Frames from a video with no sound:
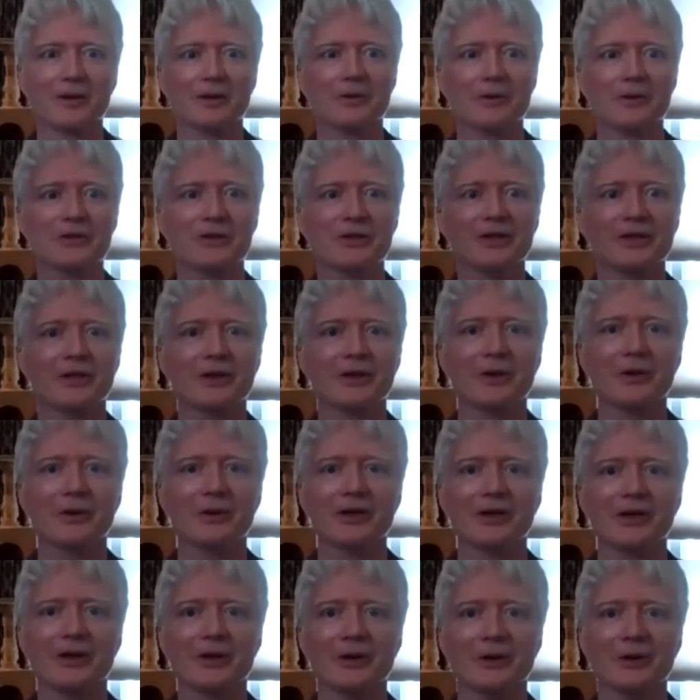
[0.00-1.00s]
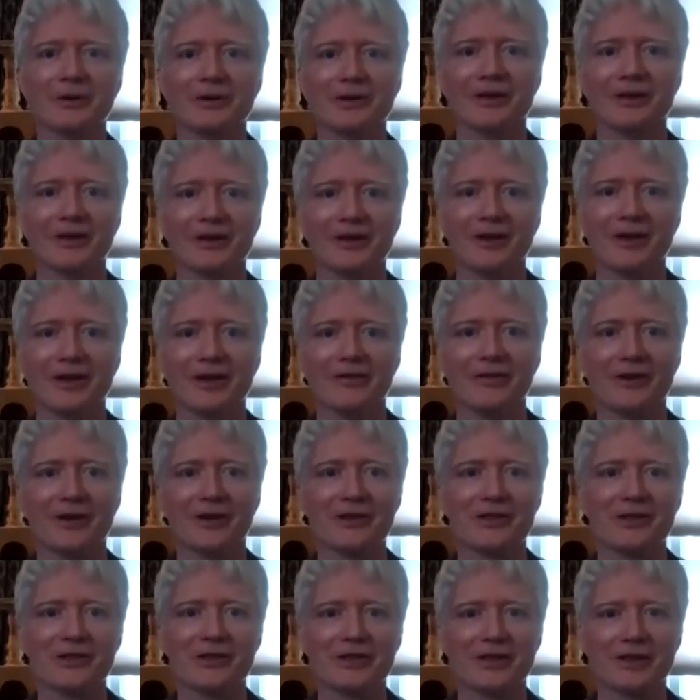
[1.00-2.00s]
hosting Kokyo and all of
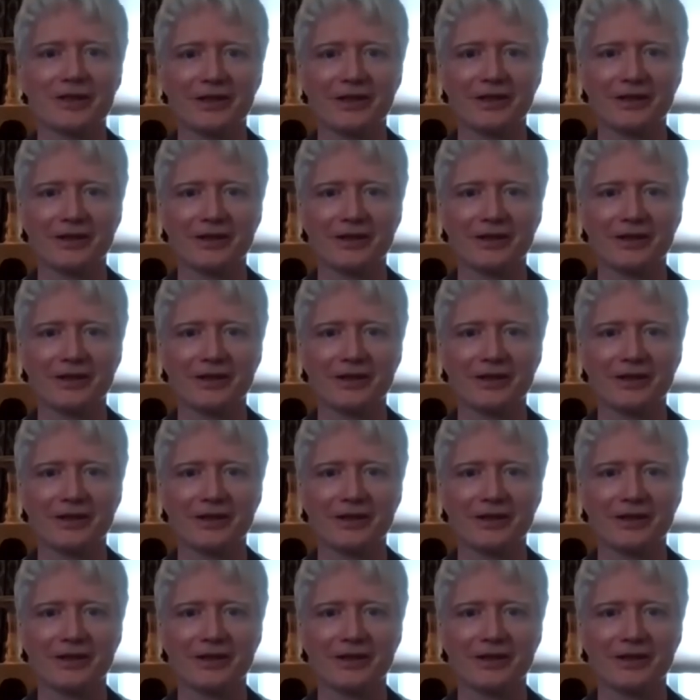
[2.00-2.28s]
us.